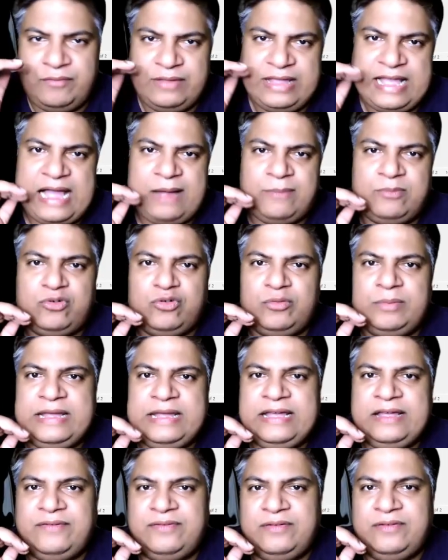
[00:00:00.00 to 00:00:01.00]
we have to
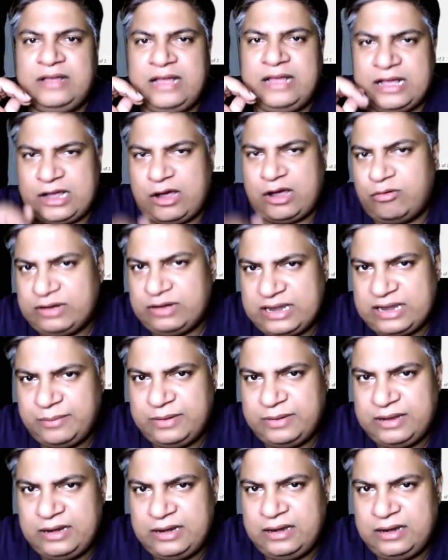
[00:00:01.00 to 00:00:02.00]
be
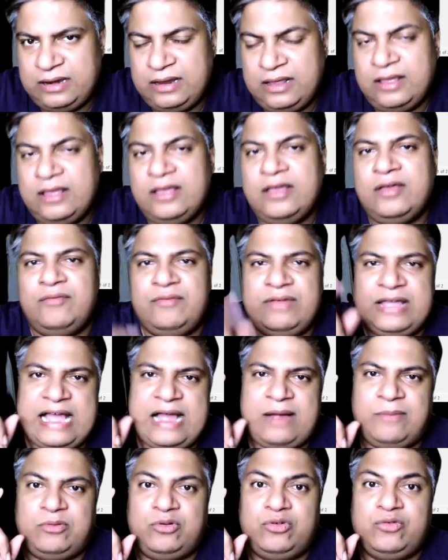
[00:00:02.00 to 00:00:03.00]
accountable. We
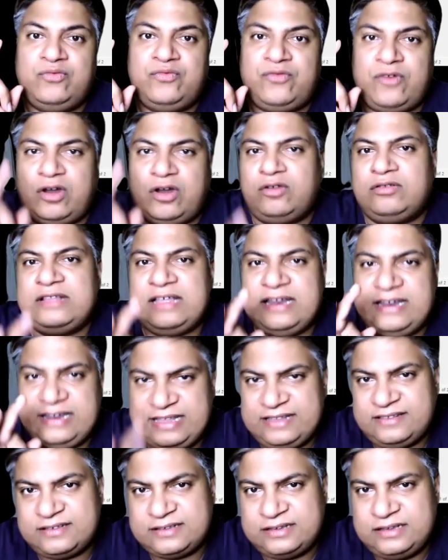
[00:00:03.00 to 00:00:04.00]
have to follow the
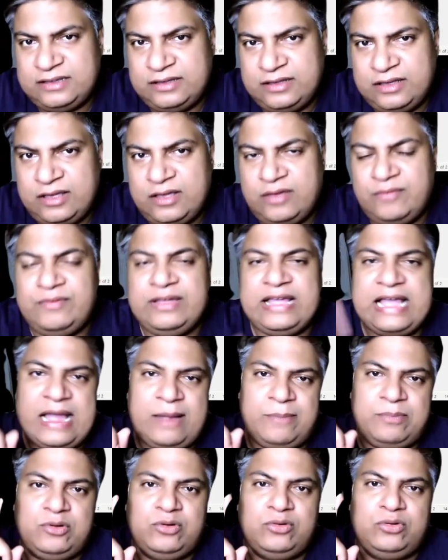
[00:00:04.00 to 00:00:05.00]
risk. We
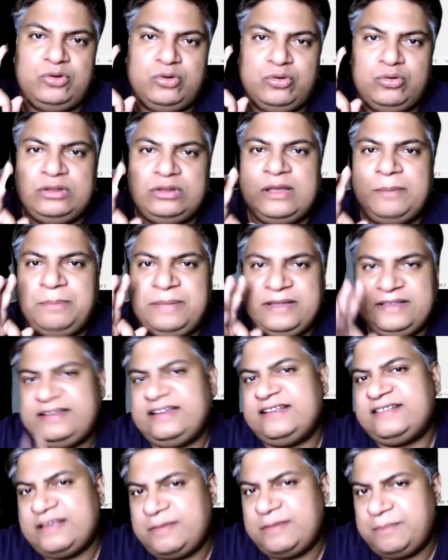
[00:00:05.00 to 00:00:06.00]
have to do the
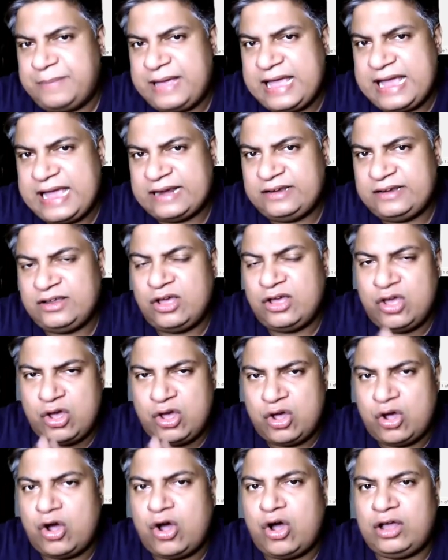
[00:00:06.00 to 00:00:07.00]
business impact,
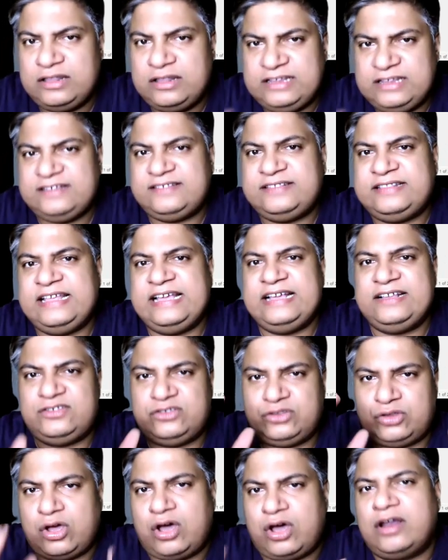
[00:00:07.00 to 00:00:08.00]
all these
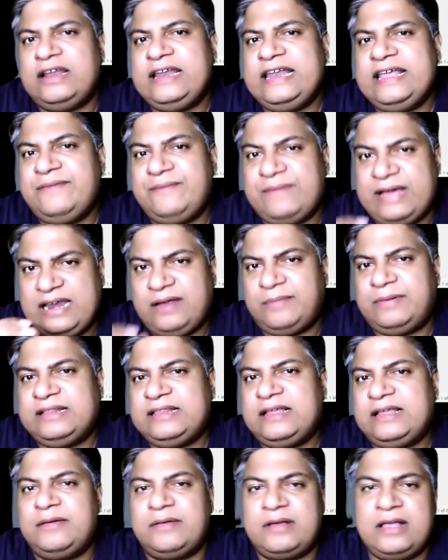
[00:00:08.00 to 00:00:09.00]
things thoroughly whenever
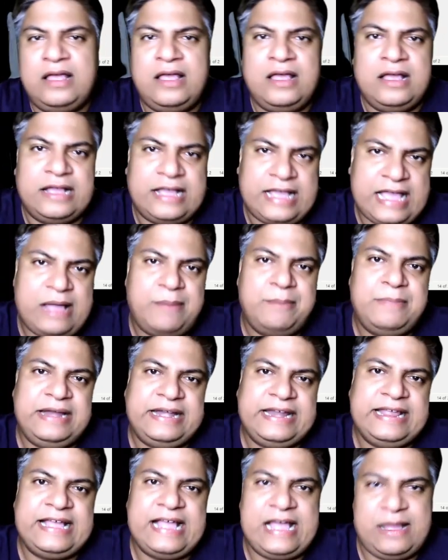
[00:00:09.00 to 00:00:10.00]
the CAB
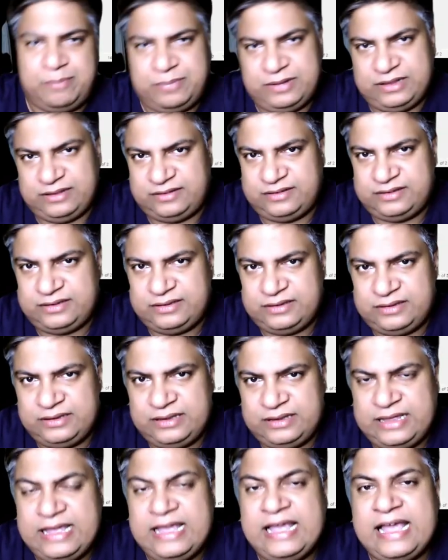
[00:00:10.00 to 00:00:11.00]
meeting happens.
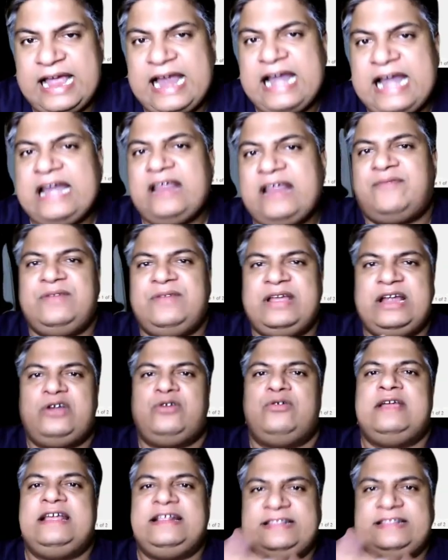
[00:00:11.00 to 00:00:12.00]
And if we are
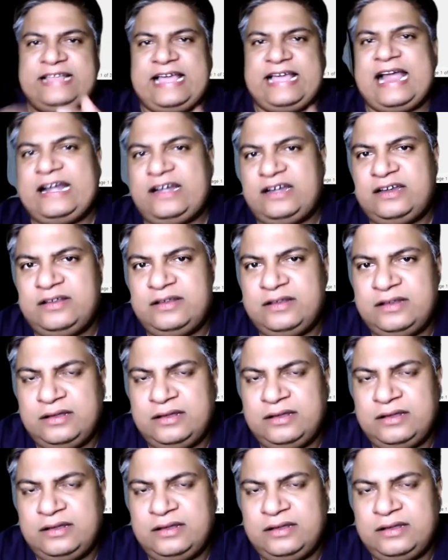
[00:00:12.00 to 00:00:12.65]
doing that